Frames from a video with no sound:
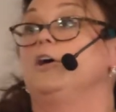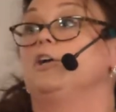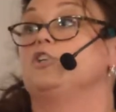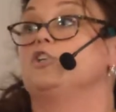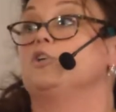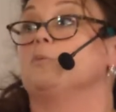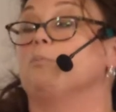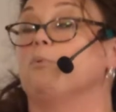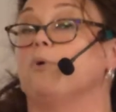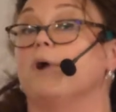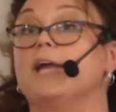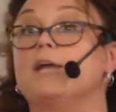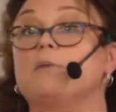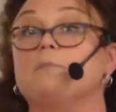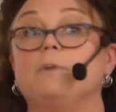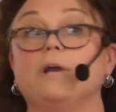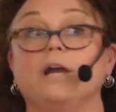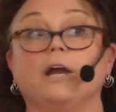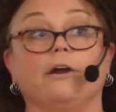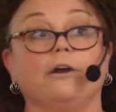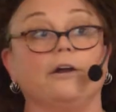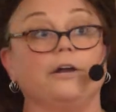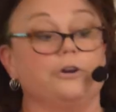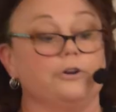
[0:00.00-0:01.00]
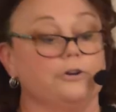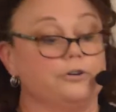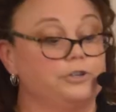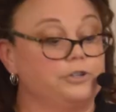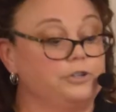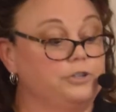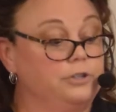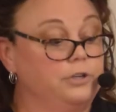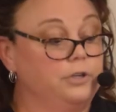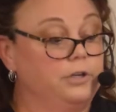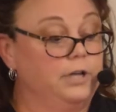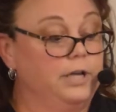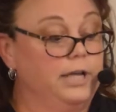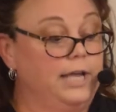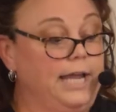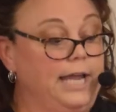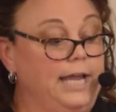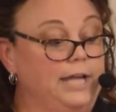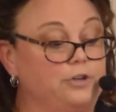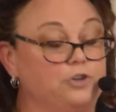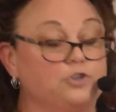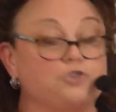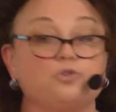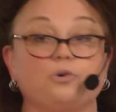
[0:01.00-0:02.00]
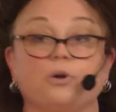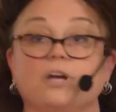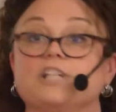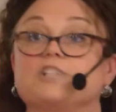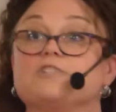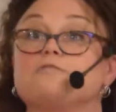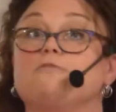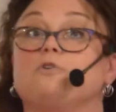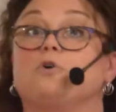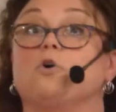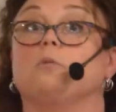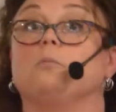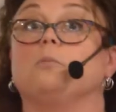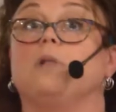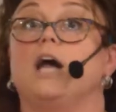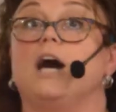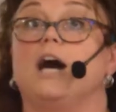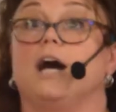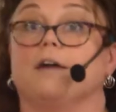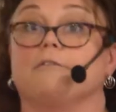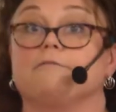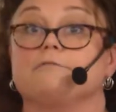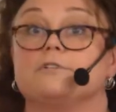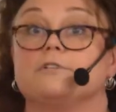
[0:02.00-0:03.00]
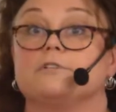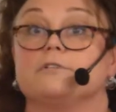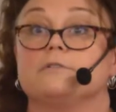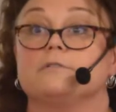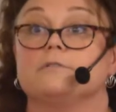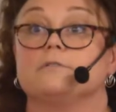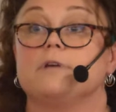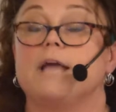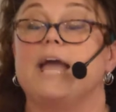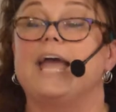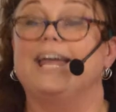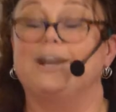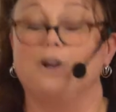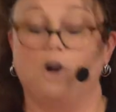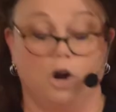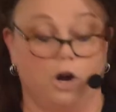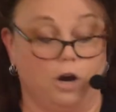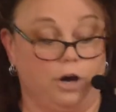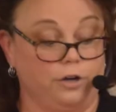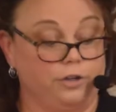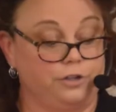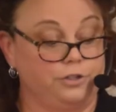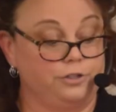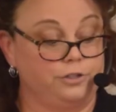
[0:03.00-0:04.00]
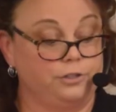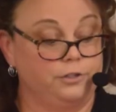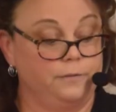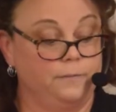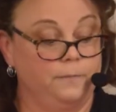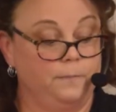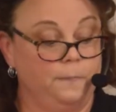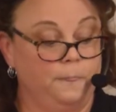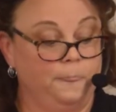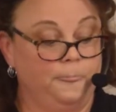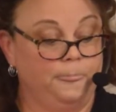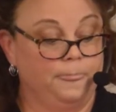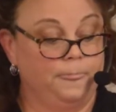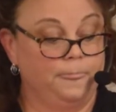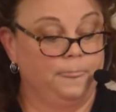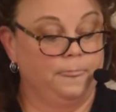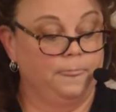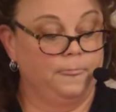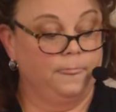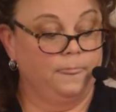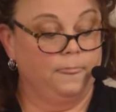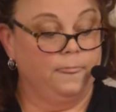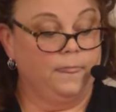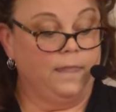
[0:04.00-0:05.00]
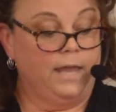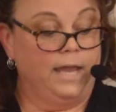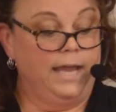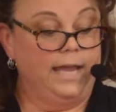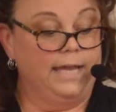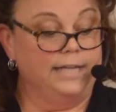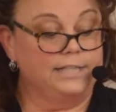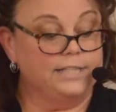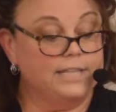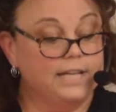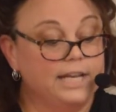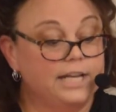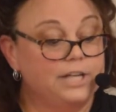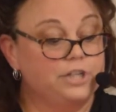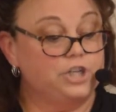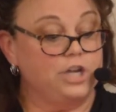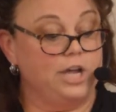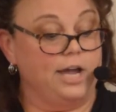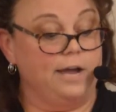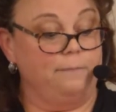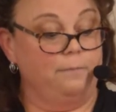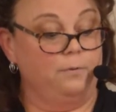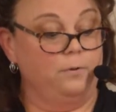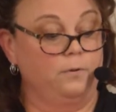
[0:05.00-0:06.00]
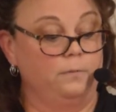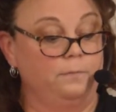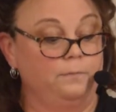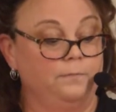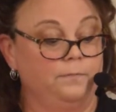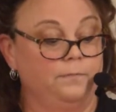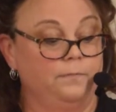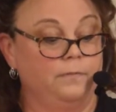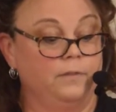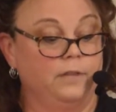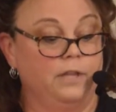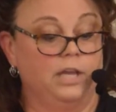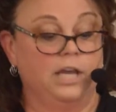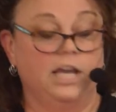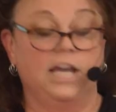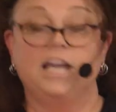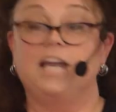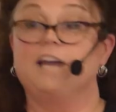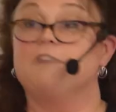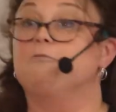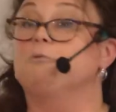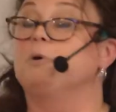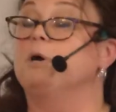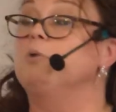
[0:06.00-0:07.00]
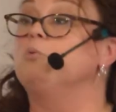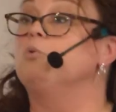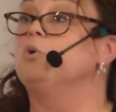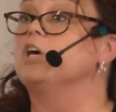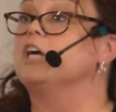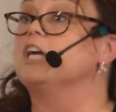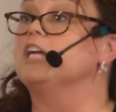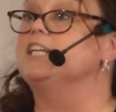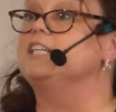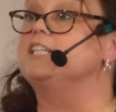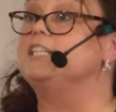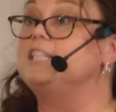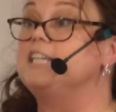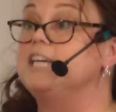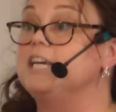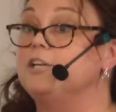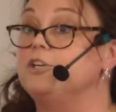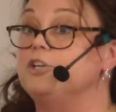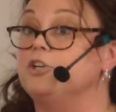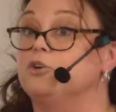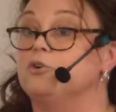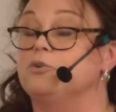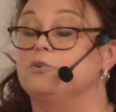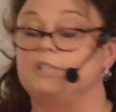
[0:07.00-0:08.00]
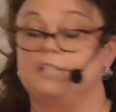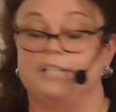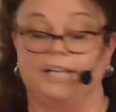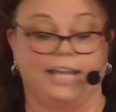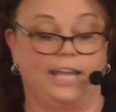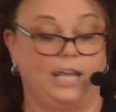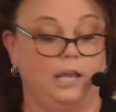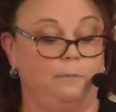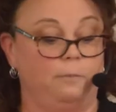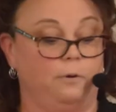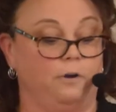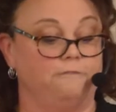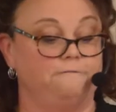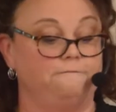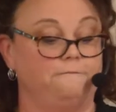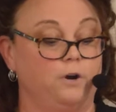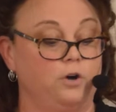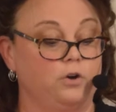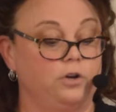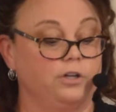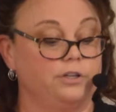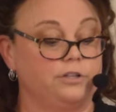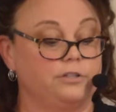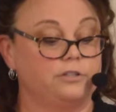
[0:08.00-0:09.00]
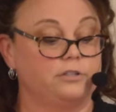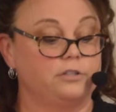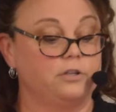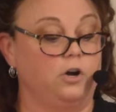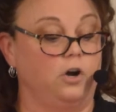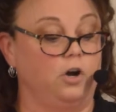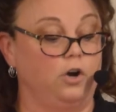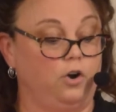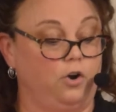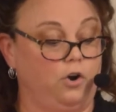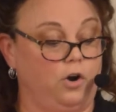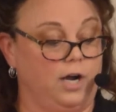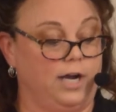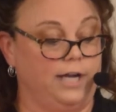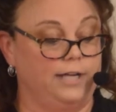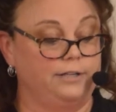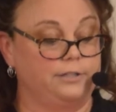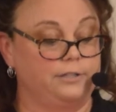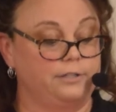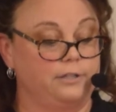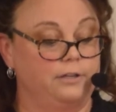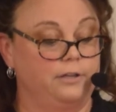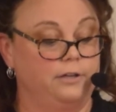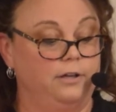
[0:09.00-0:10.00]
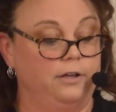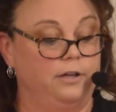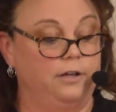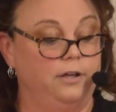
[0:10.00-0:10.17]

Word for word: to break barriers, and to transform lives and hearts. And Tinney Chapel if we will continue to keep our focus on Christ,